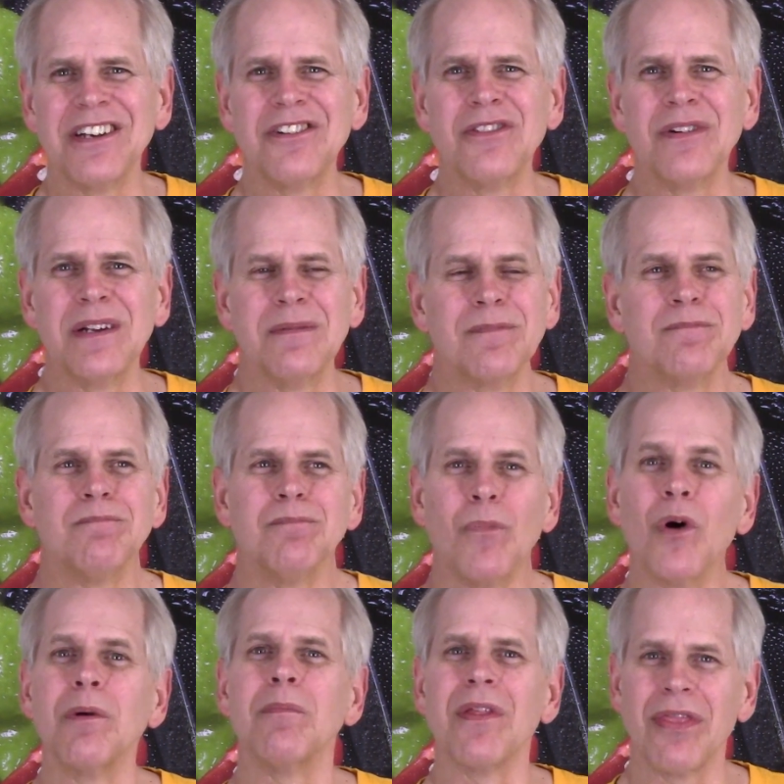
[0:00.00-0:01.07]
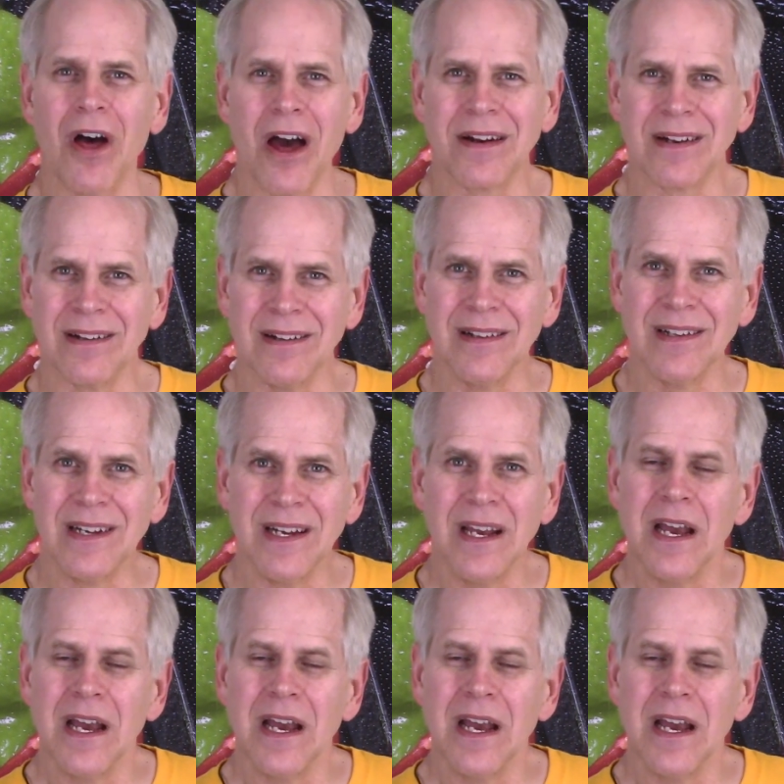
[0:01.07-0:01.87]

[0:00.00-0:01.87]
to do it more methodical.